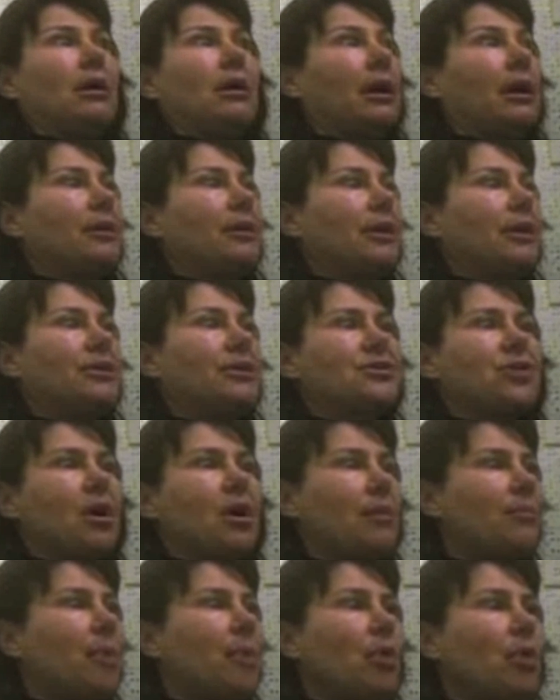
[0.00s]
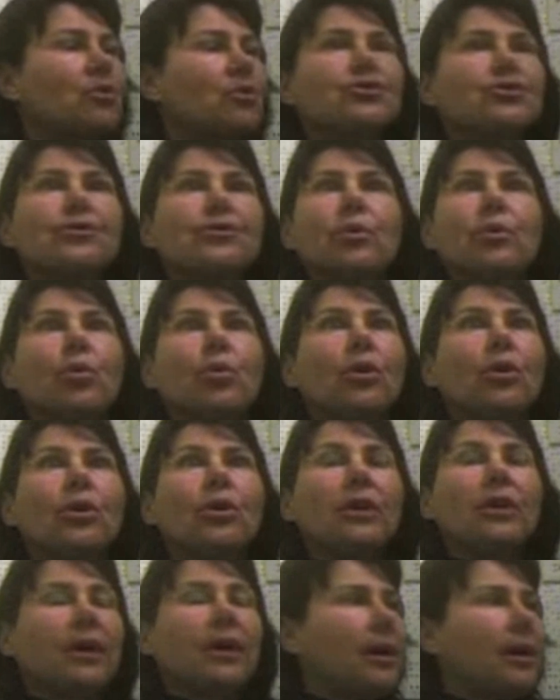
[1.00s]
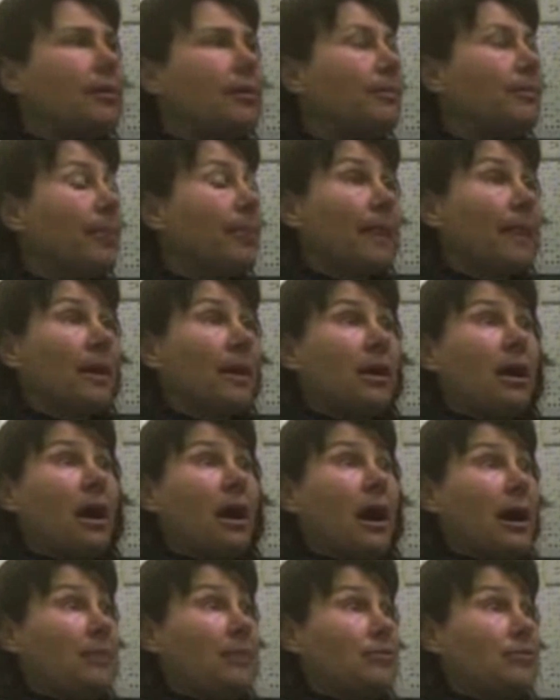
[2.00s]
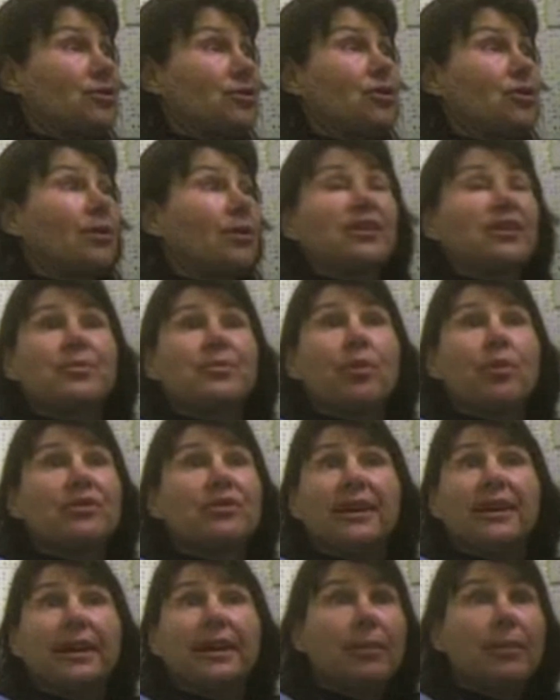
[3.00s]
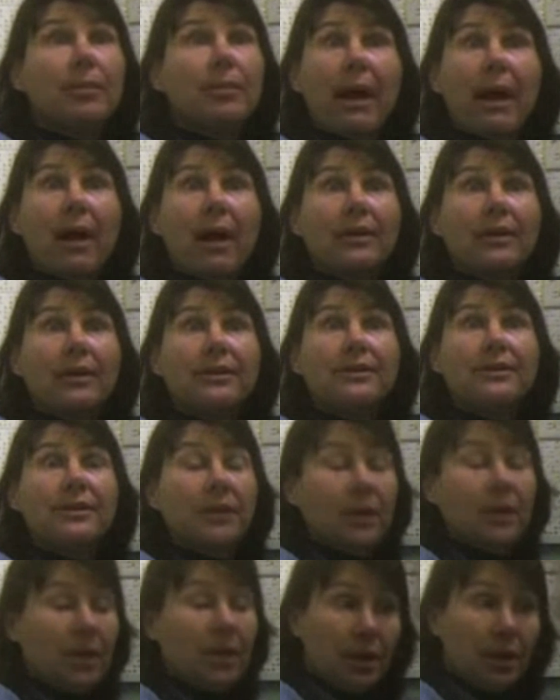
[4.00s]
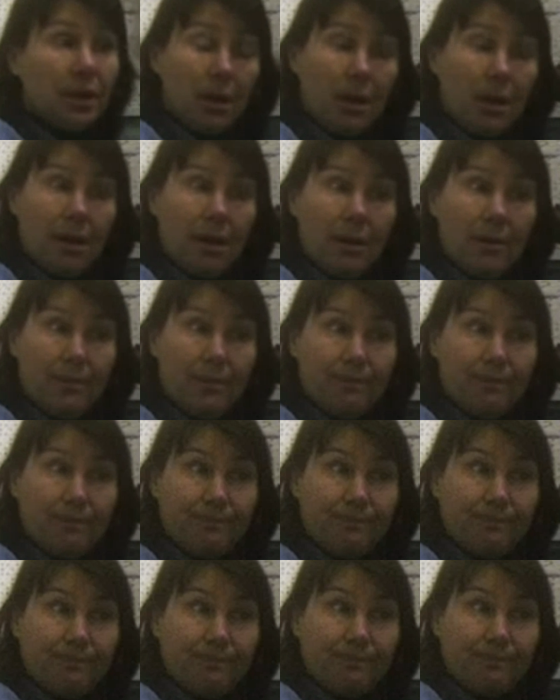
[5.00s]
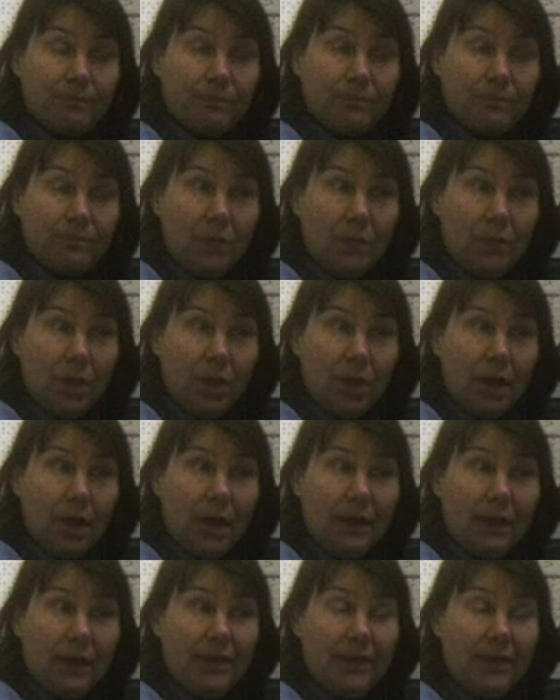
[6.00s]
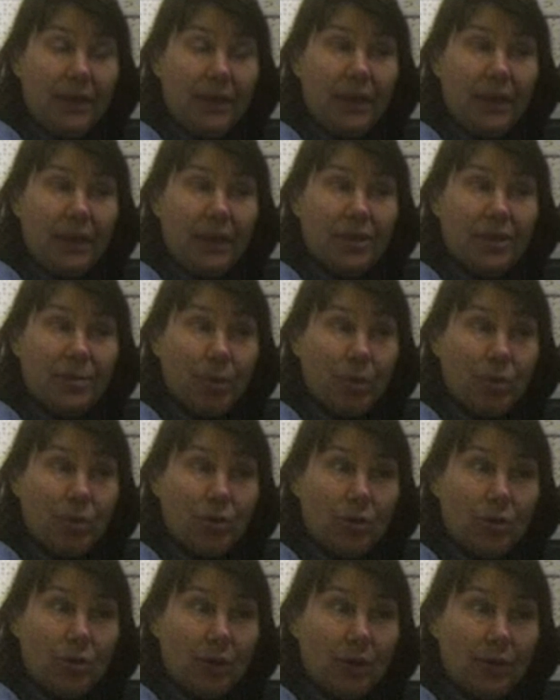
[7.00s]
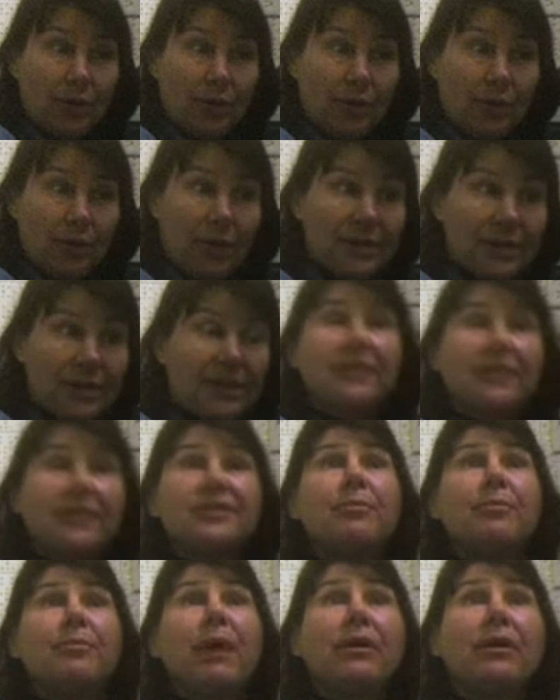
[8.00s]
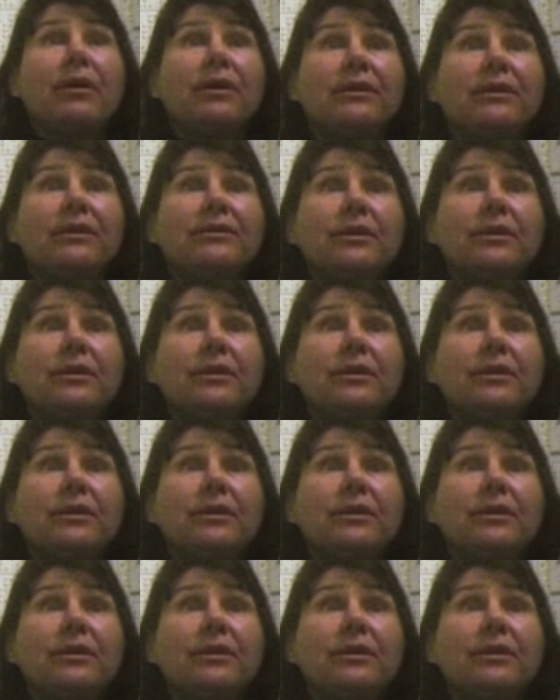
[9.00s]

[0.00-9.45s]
I saw a poster at work. I'm sure I spoke to him about it. I think I spoke to another friend of his about it.